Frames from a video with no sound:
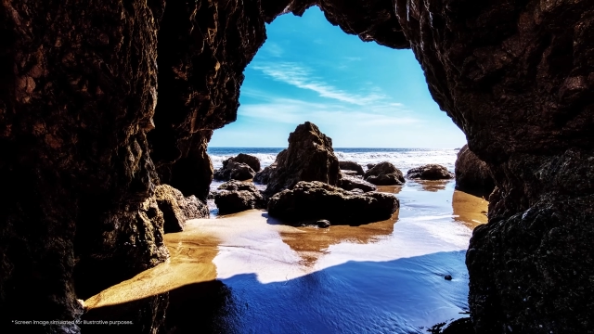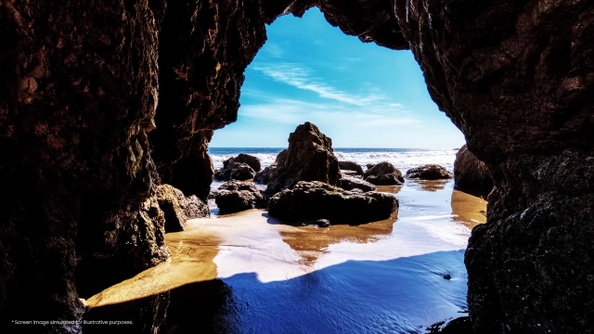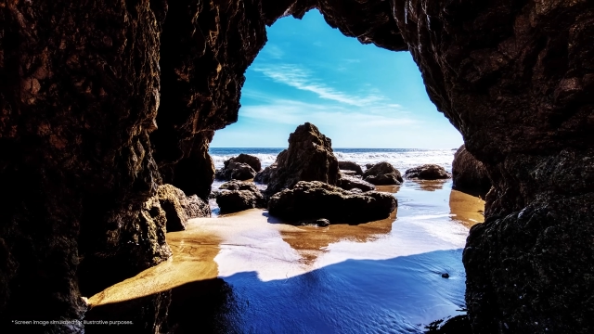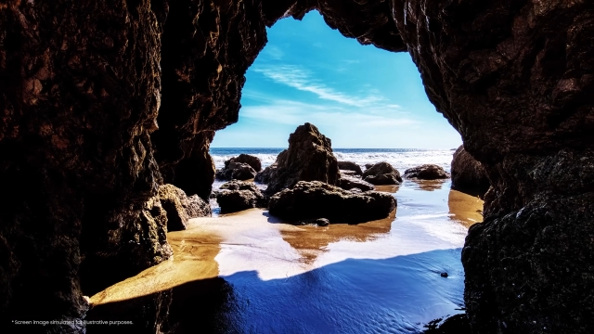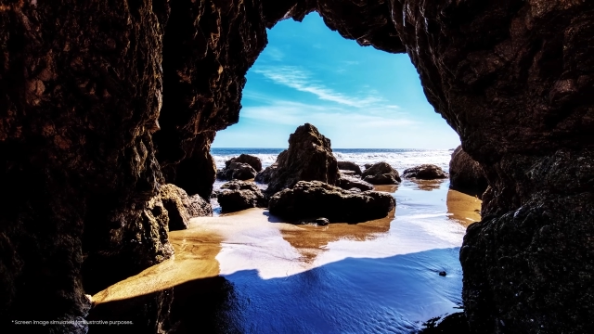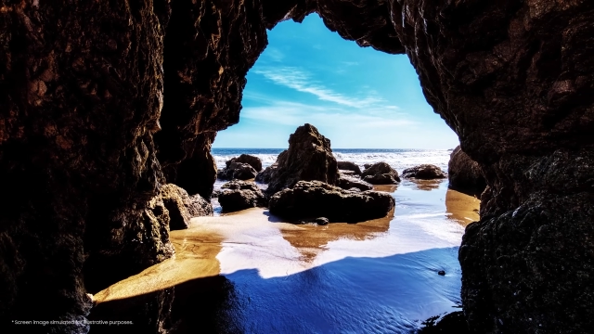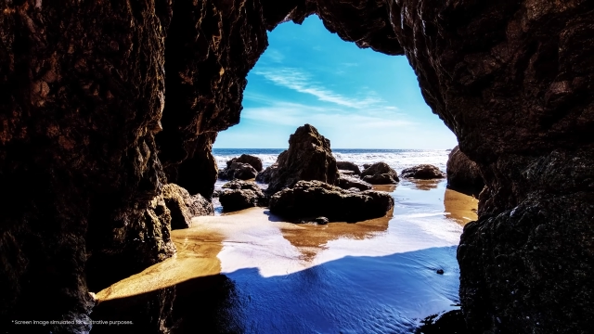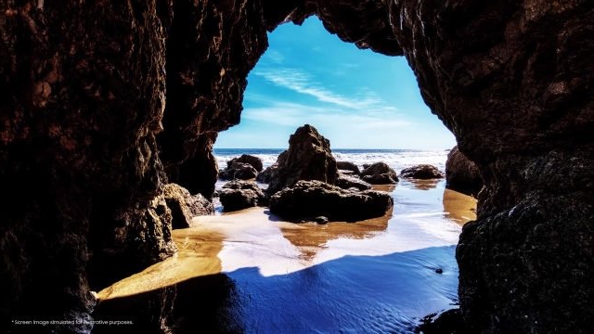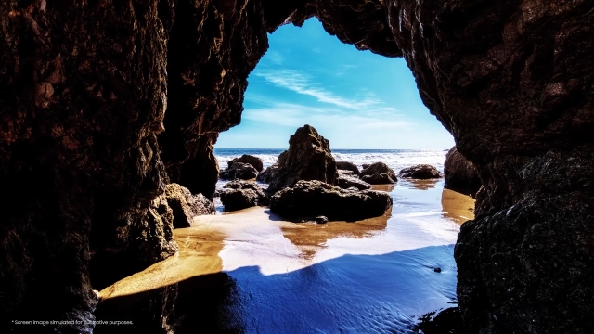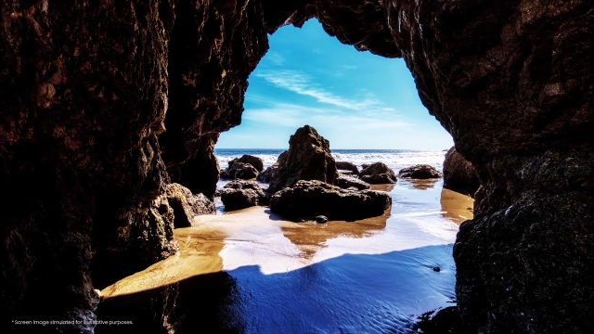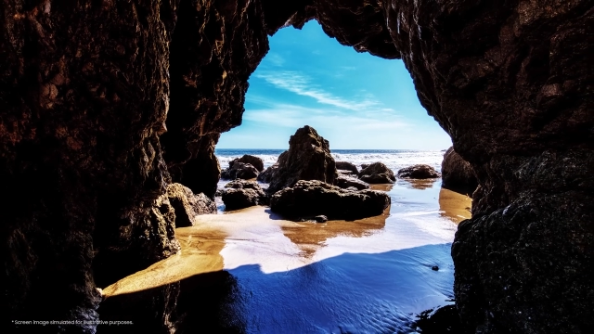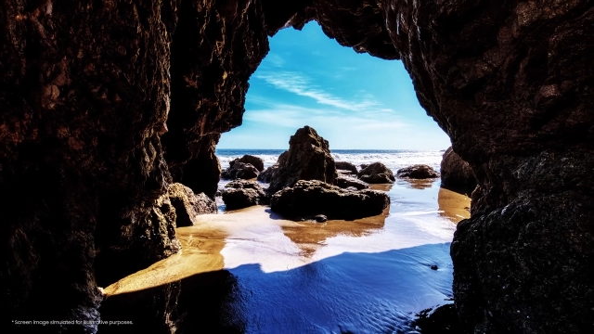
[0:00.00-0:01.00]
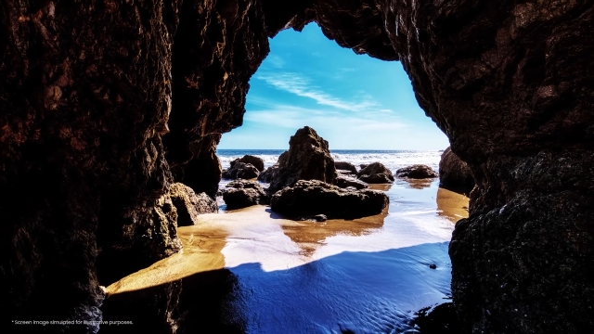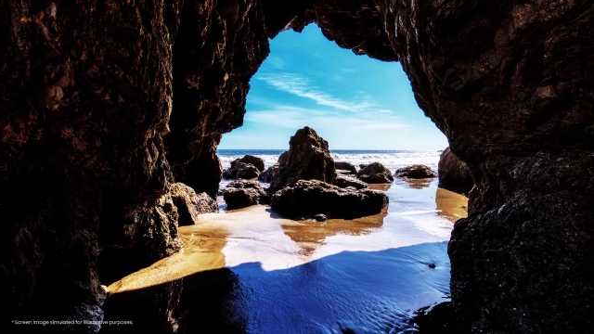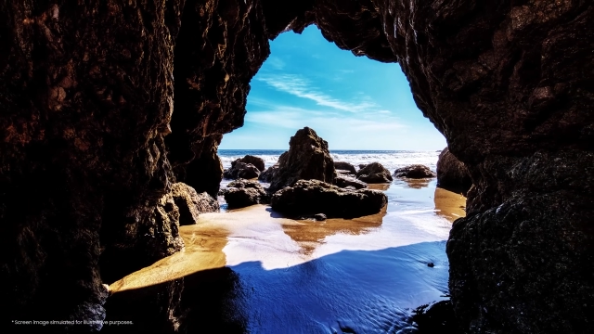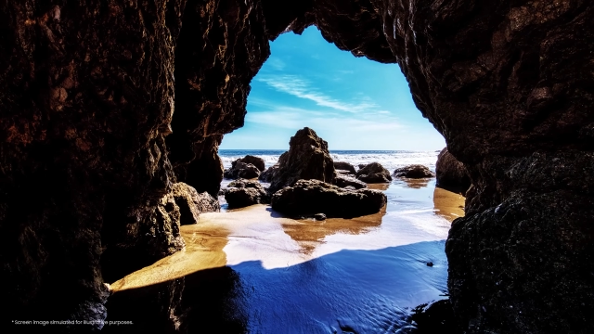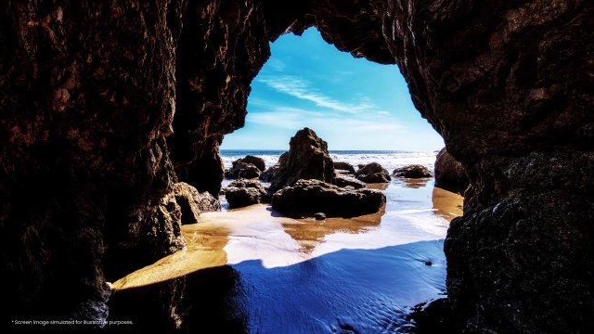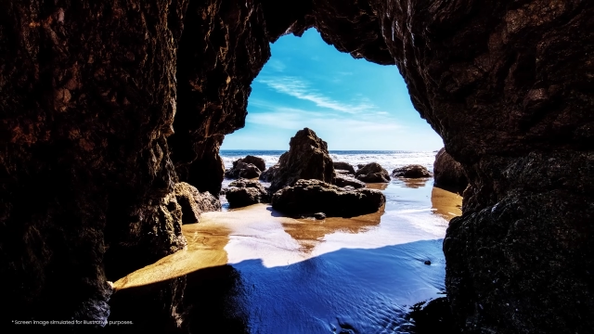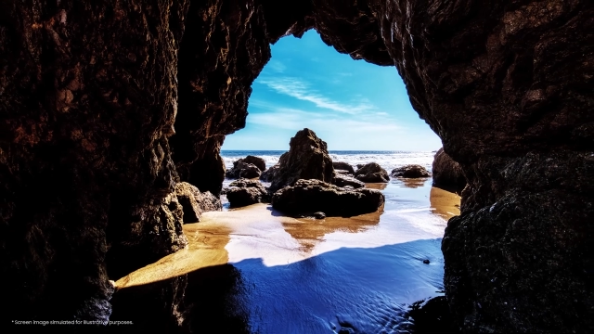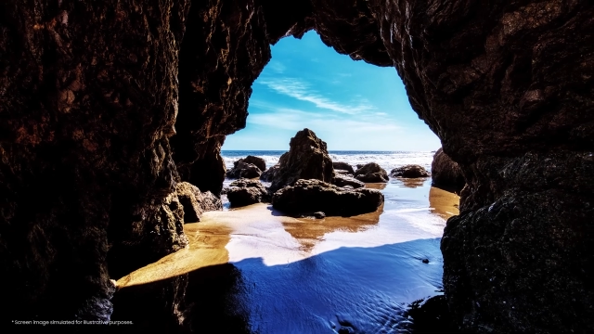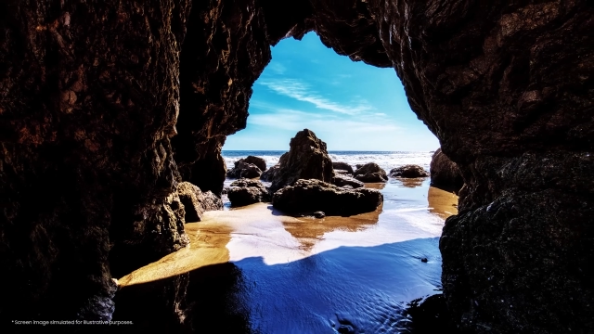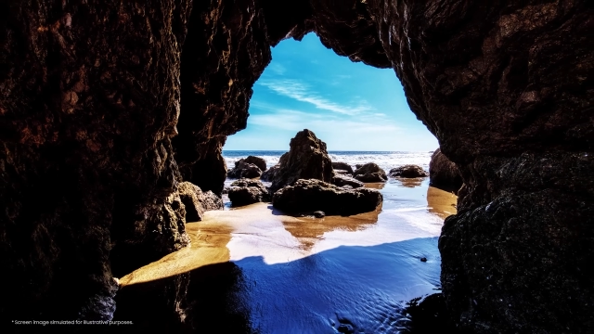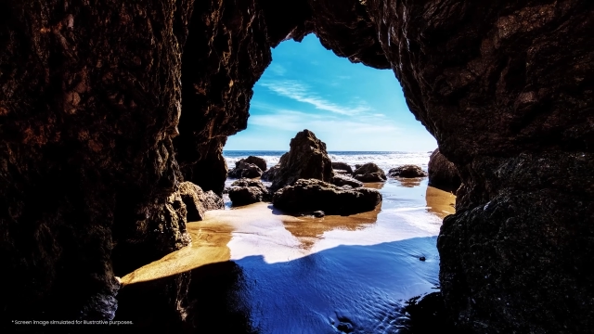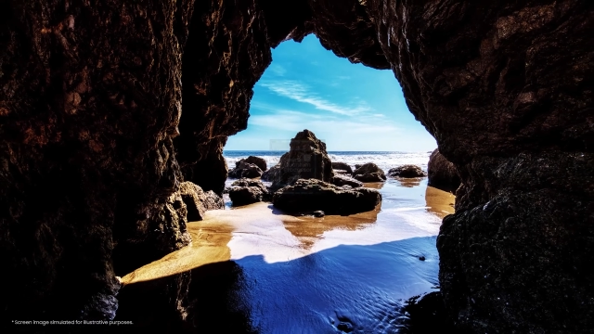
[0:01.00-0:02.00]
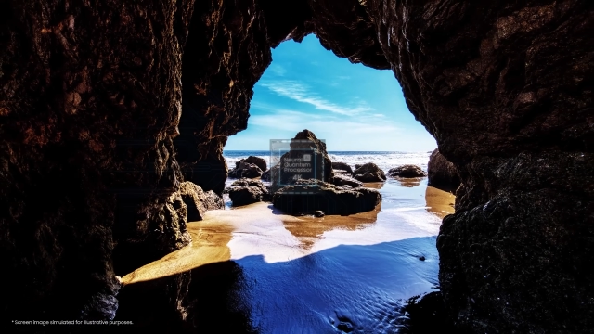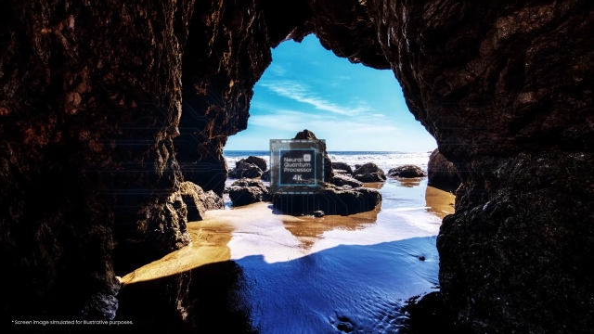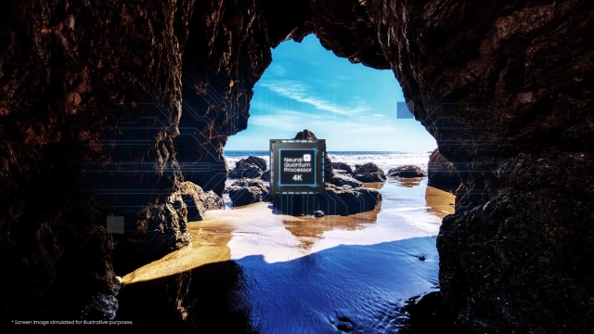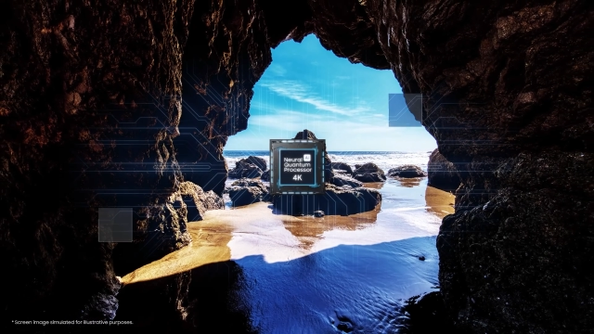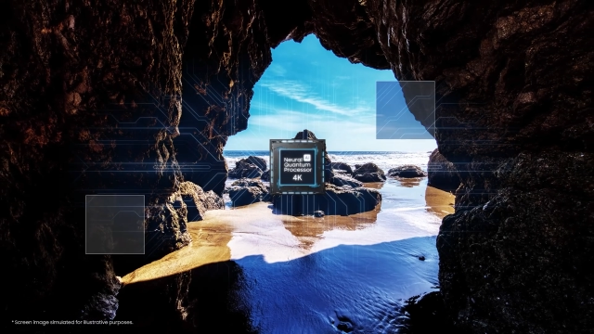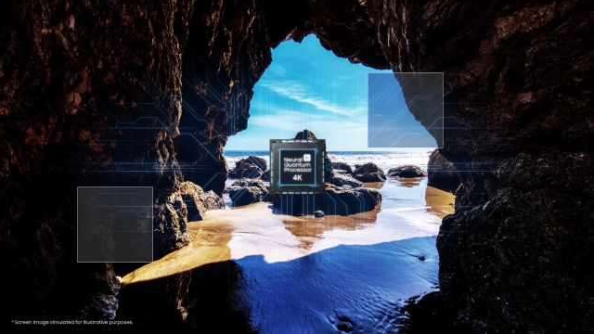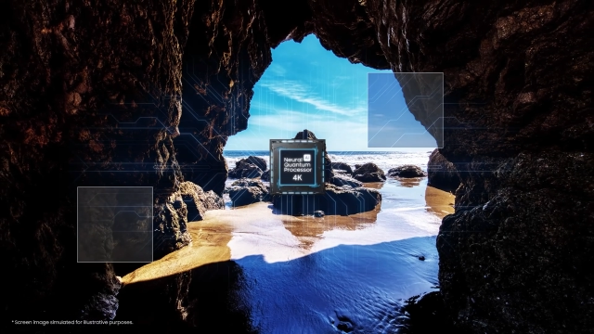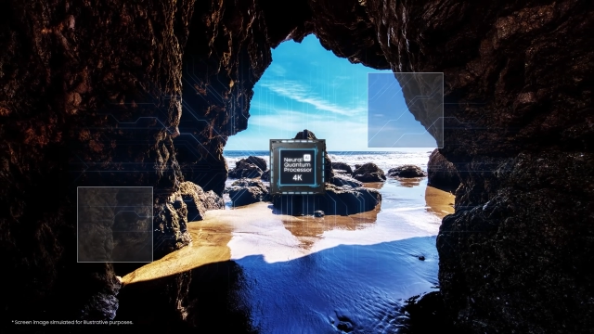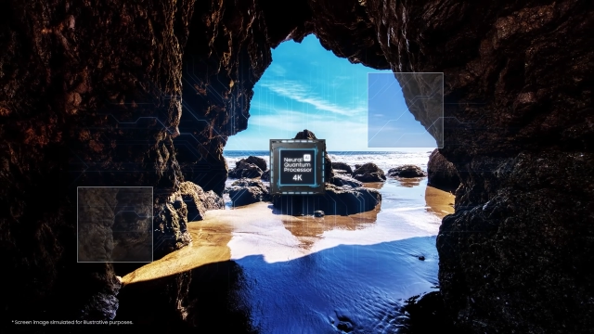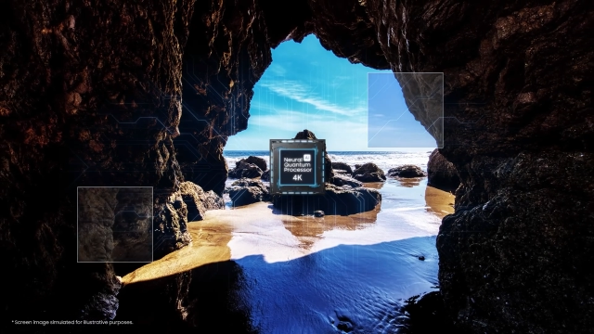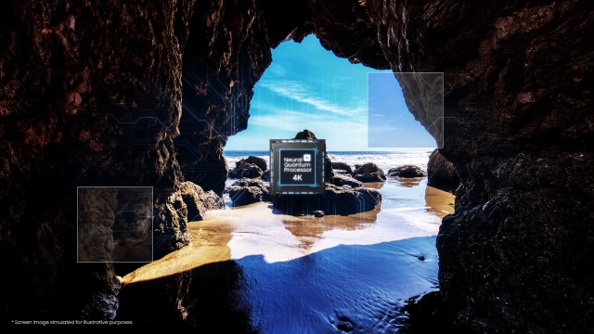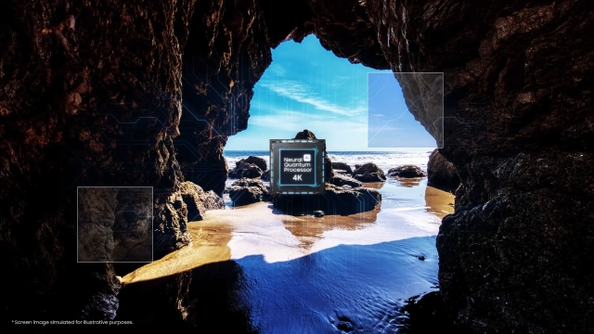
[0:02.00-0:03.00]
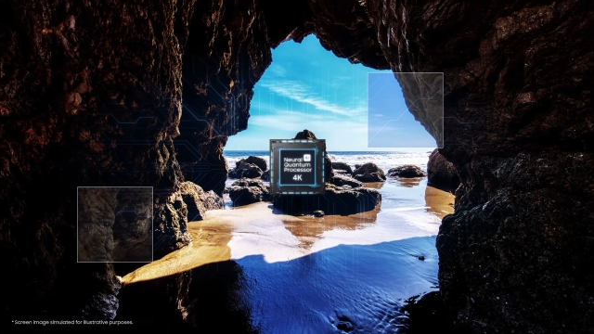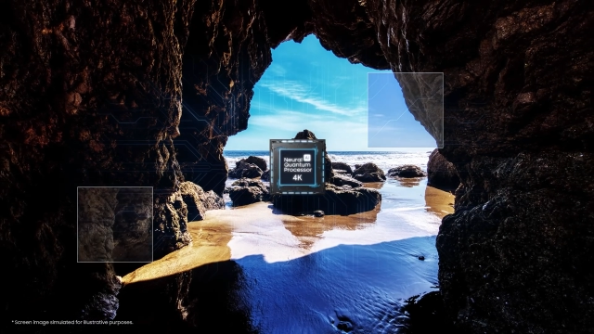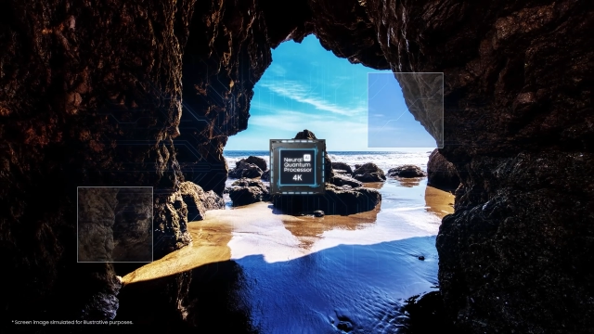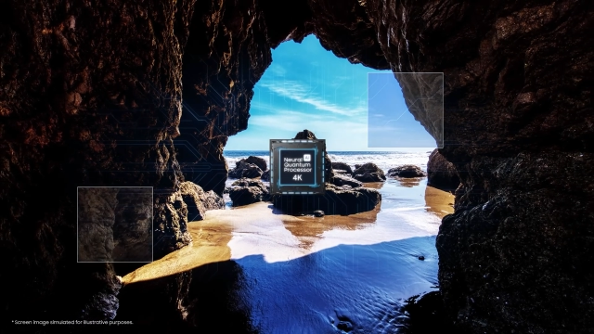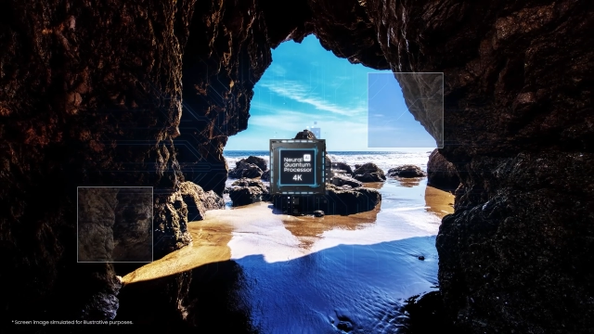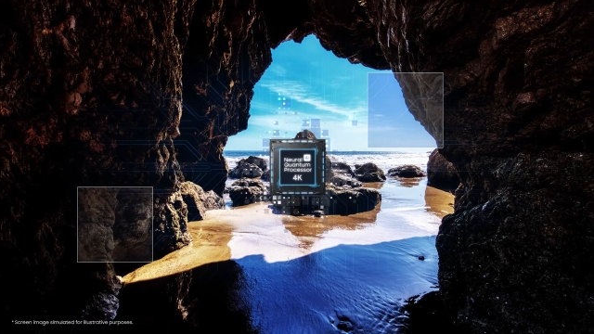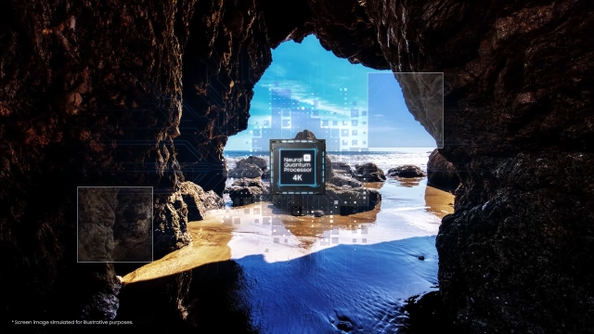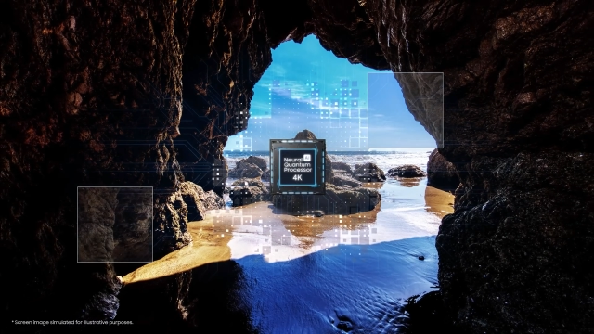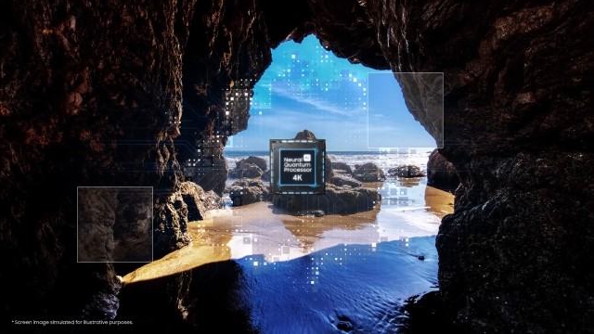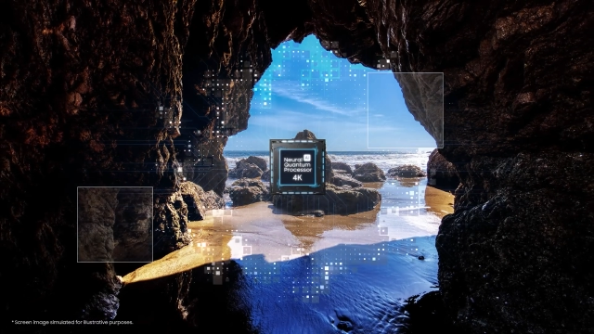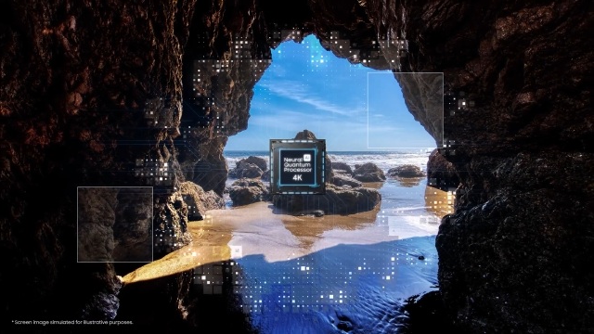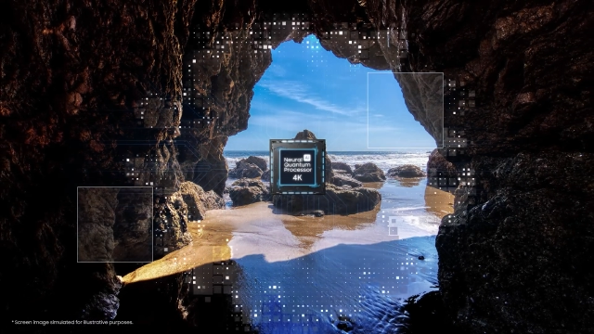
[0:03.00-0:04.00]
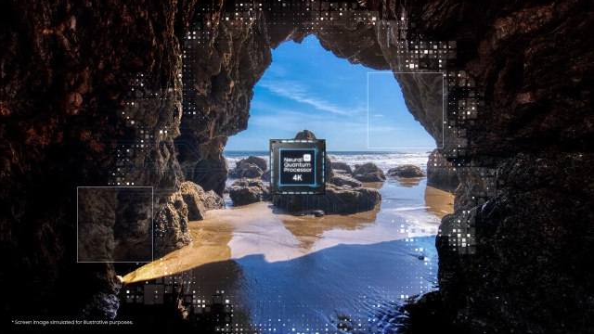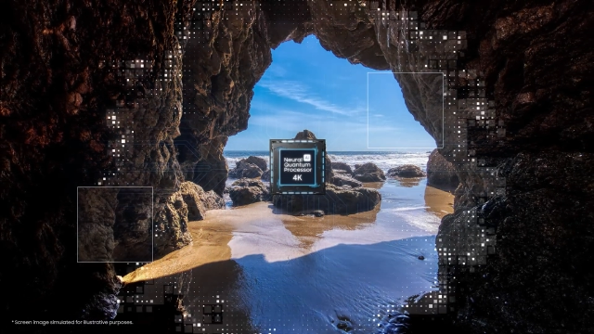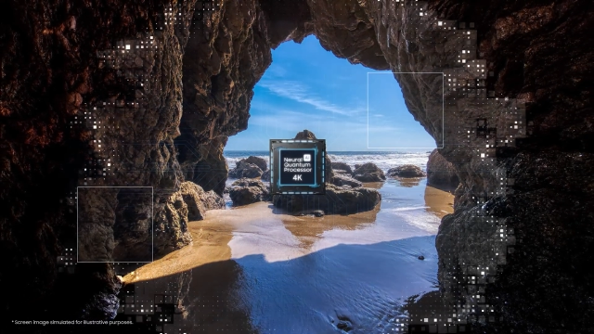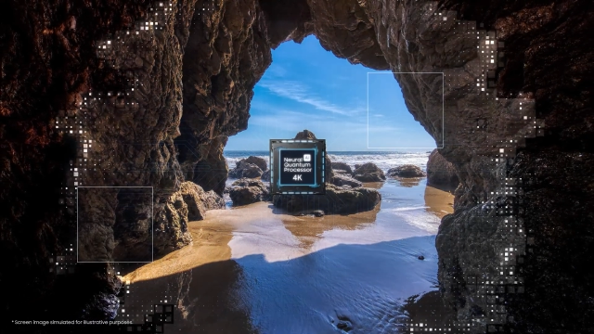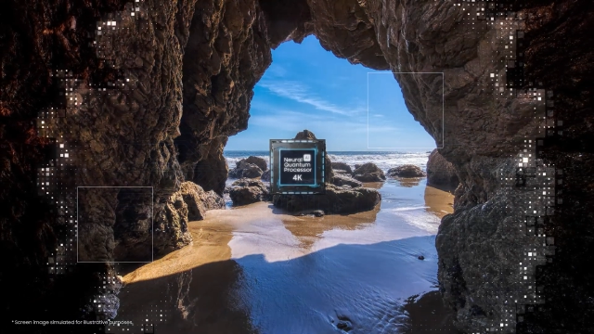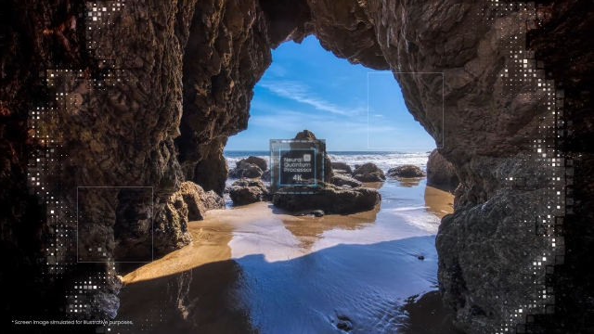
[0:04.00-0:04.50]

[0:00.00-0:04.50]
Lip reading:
[unreadable: no face in view]